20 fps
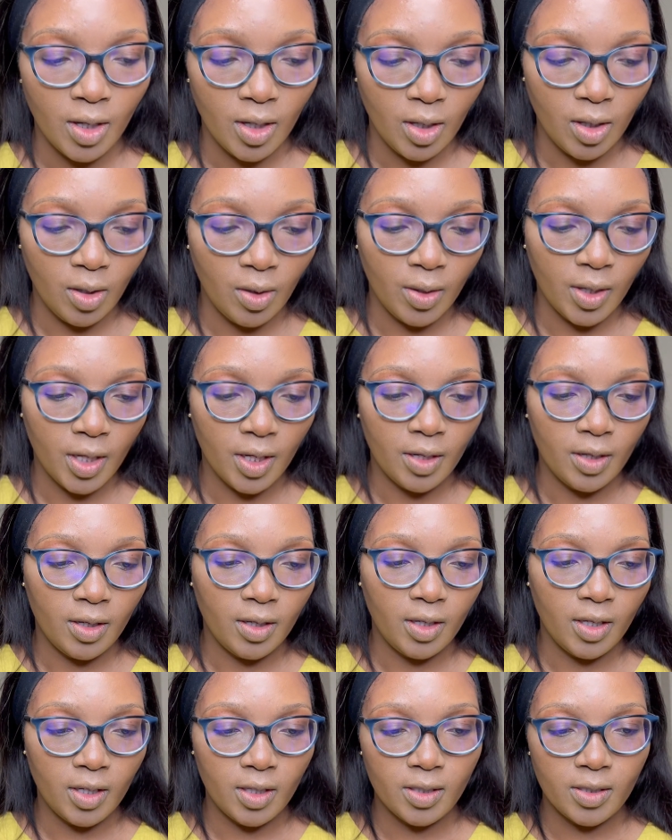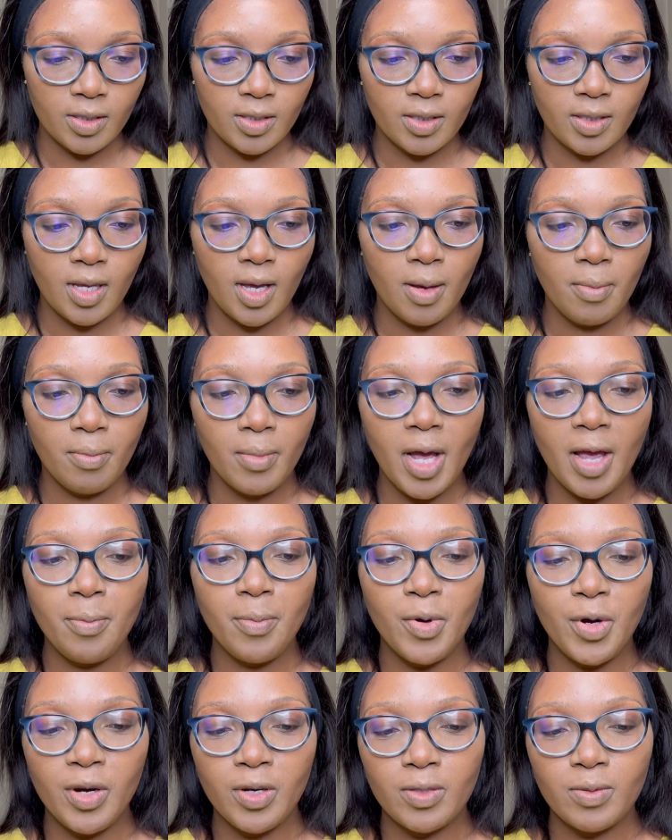okay, yes, my
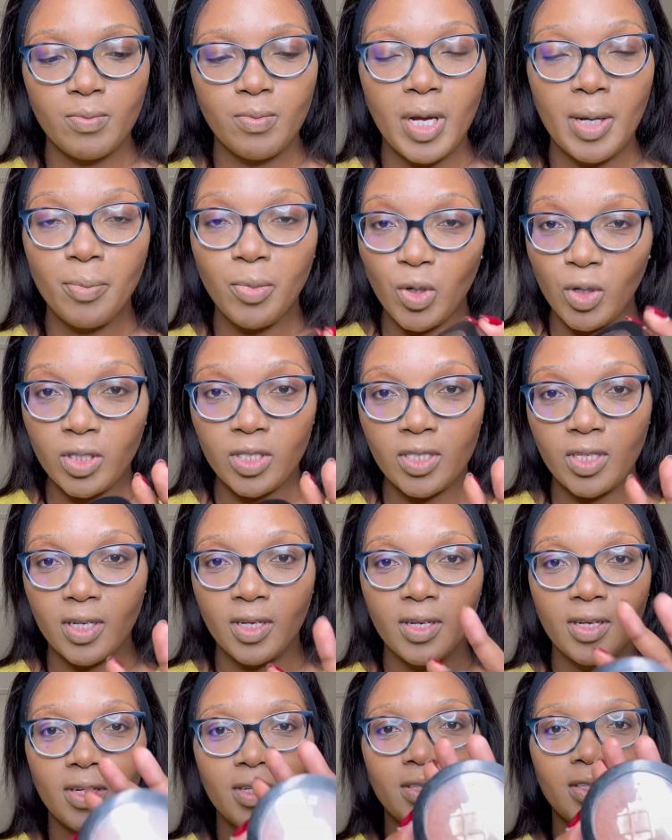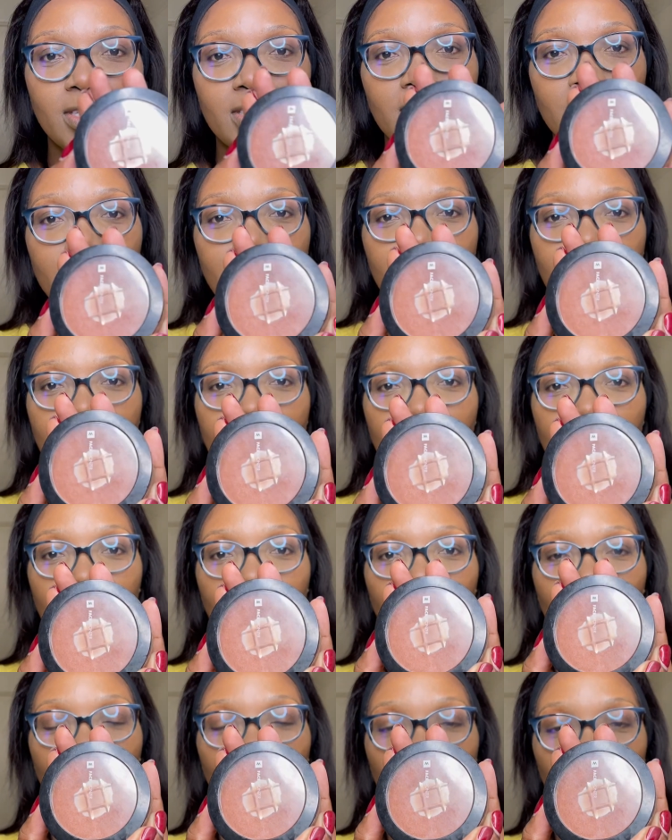bronzer. This is the
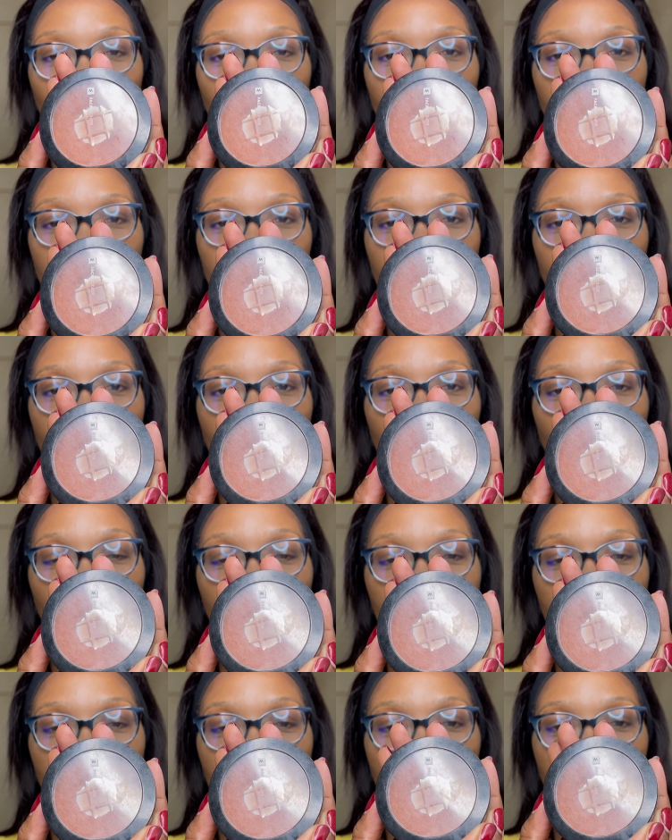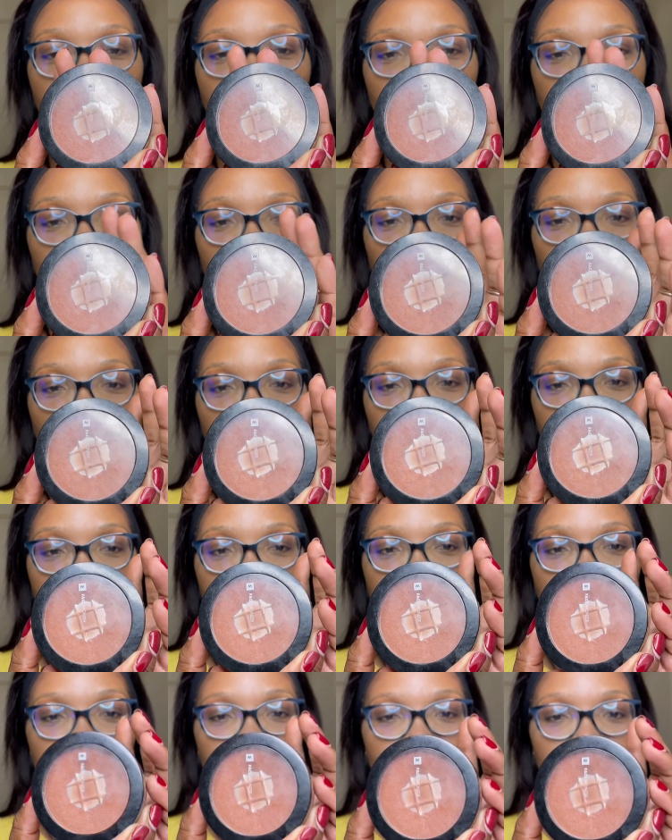Woolworths Beauty Face
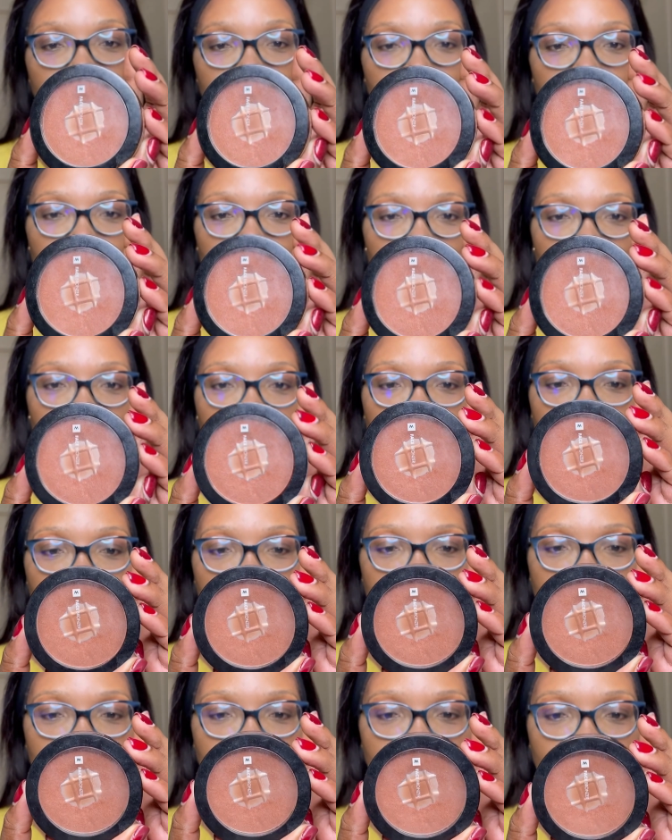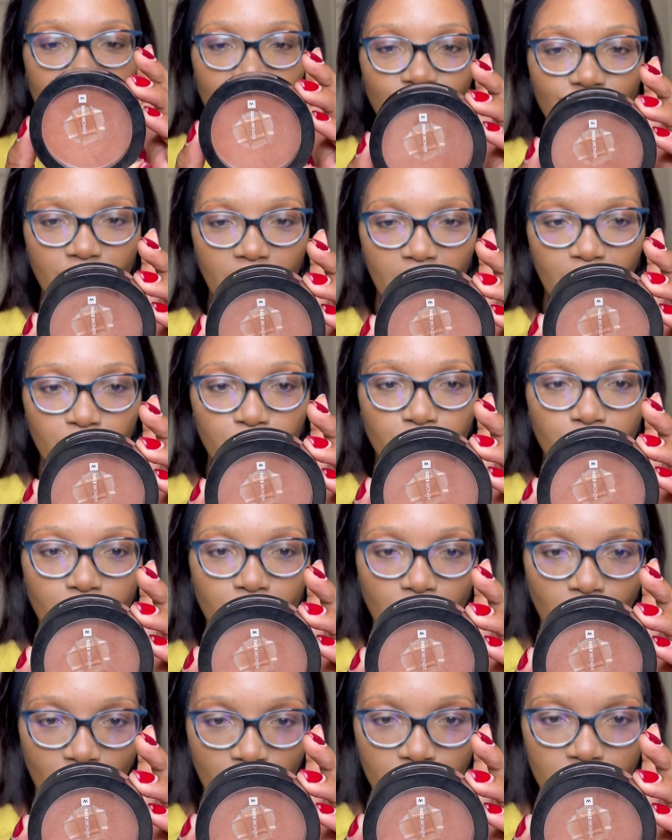Bronzer, and it's in the shade
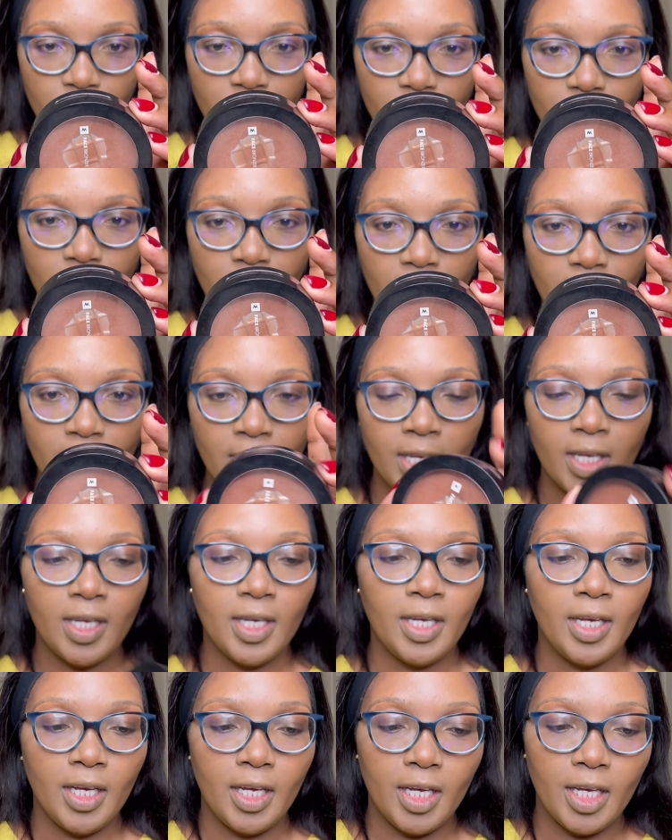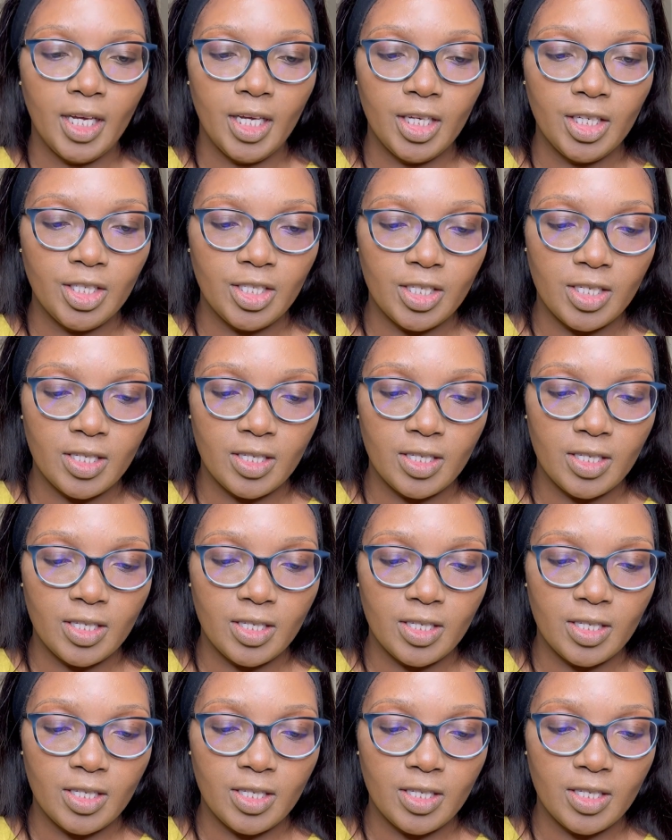Bronze. It